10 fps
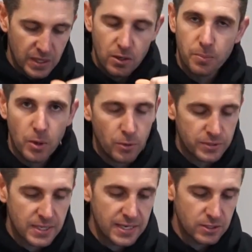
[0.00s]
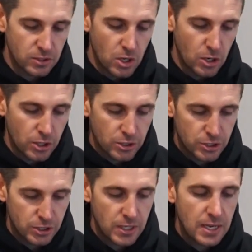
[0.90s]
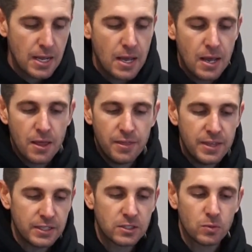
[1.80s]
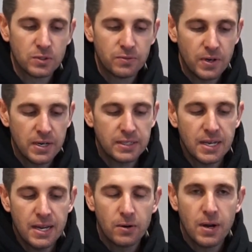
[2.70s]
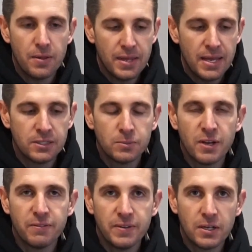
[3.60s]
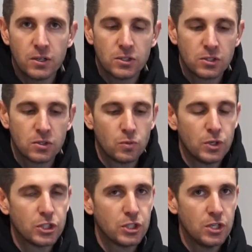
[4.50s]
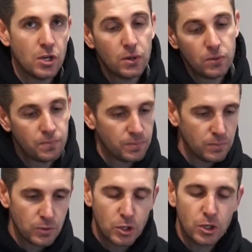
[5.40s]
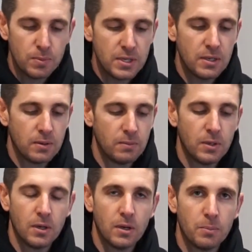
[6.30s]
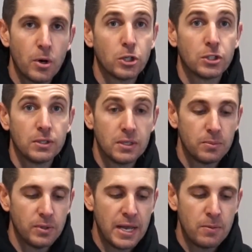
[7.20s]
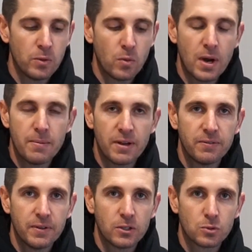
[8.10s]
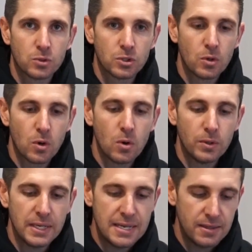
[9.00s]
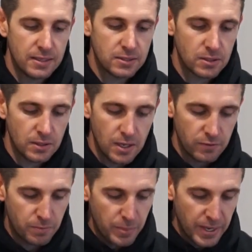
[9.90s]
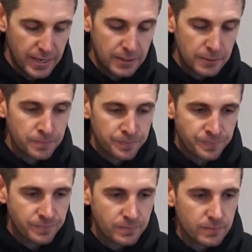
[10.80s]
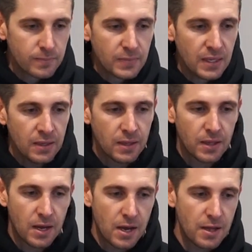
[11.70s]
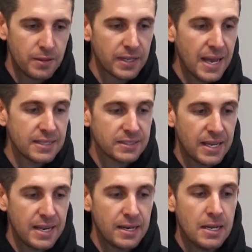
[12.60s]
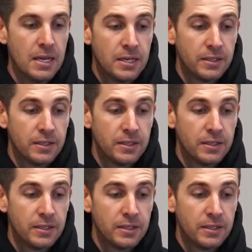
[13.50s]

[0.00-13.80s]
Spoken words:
They're both size large. This was very tight around the ends of my fingers, which, could be partially to blame with why my fingers were so cold in this glove. But the Cascade